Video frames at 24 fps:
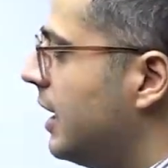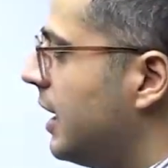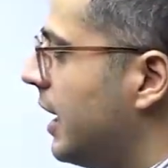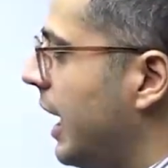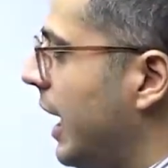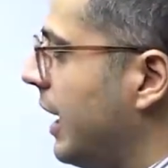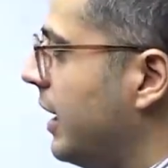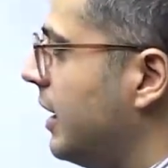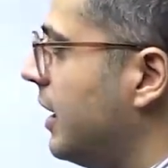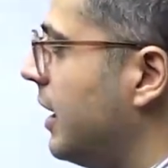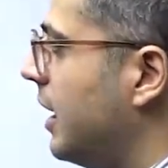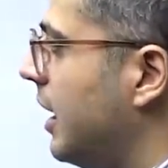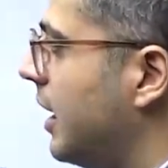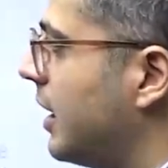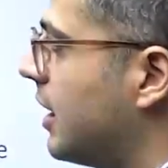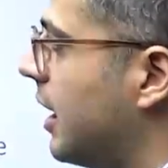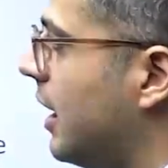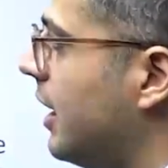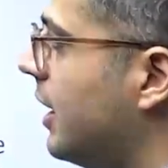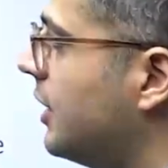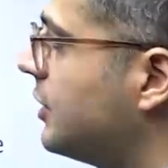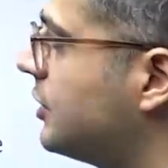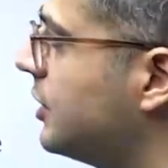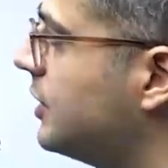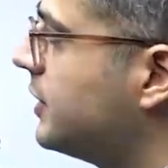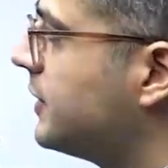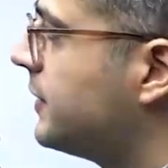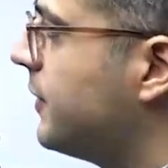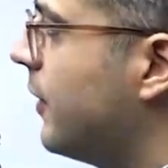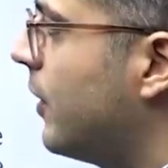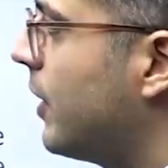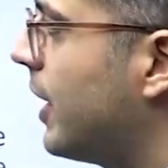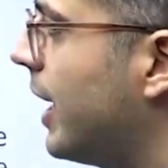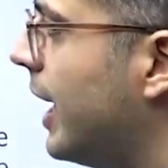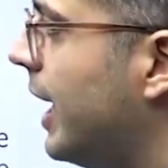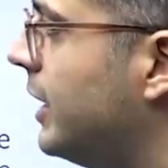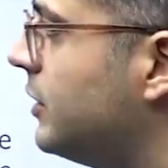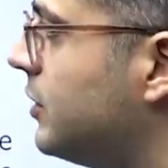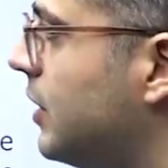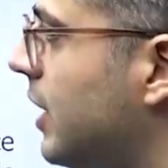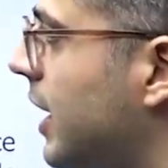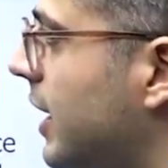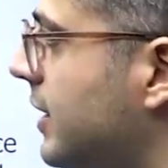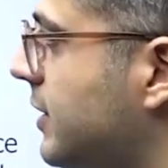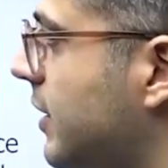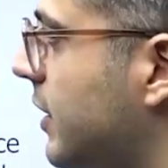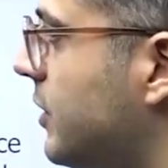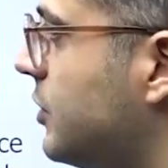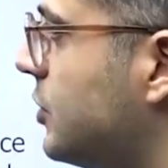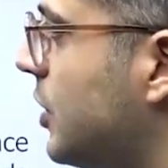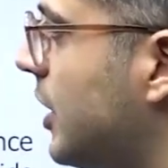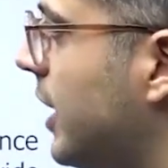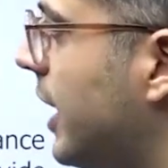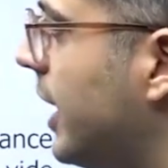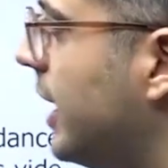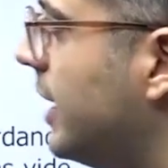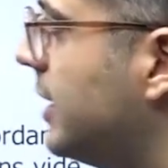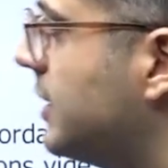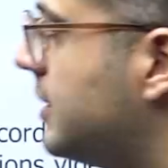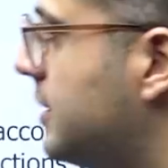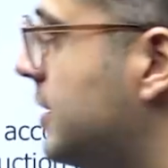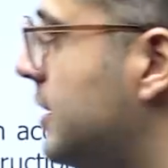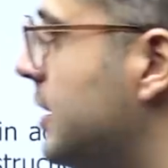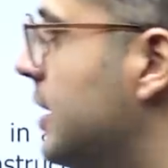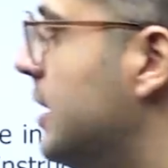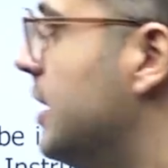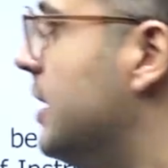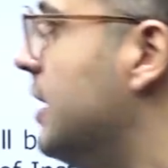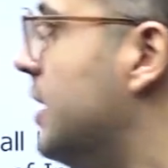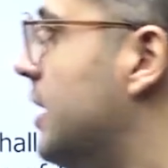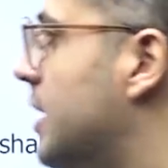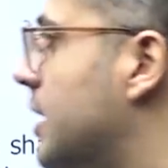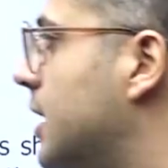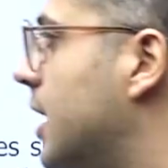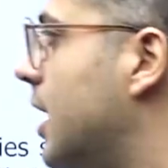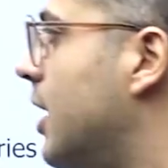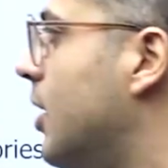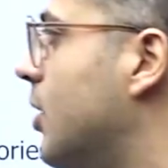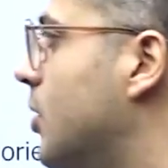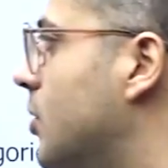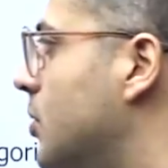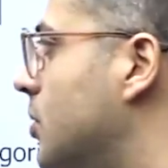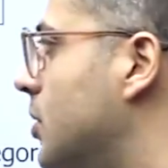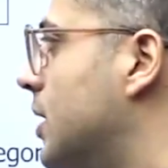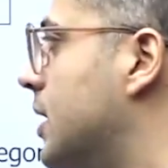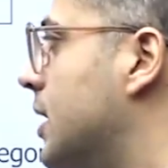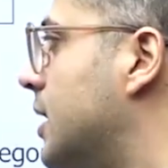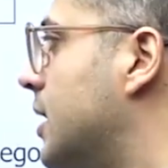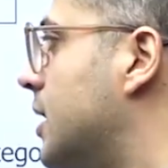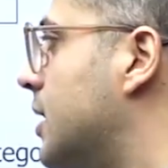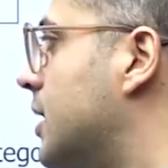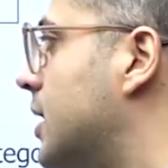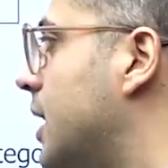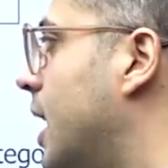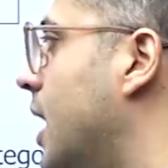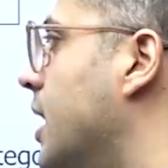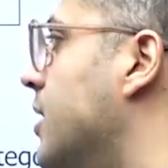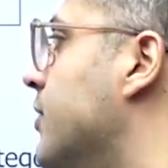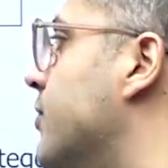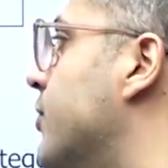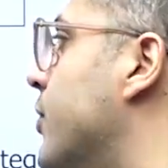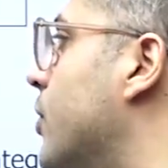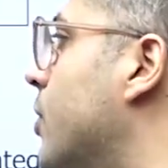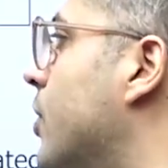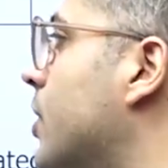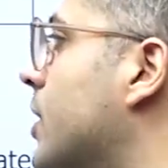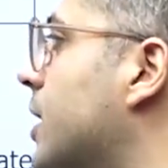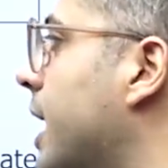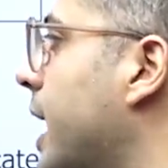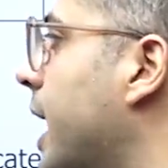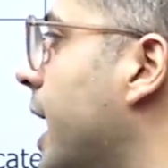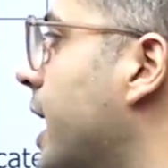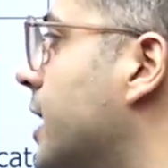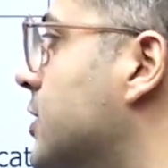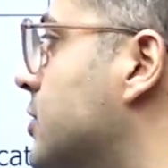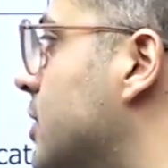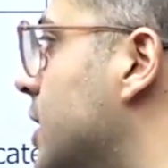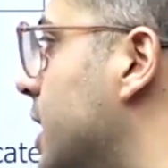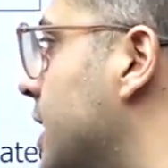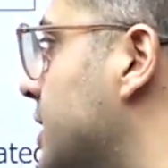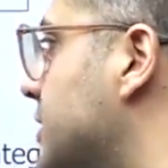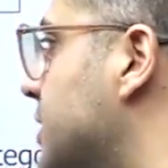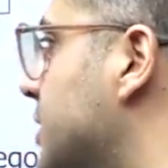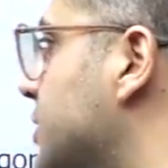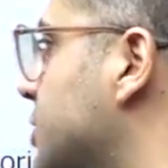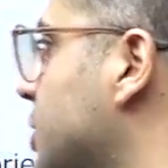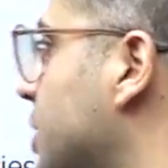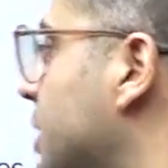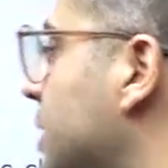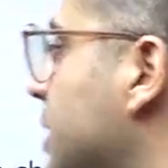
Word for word: and conditions for age relaxation is now grant for age relaxation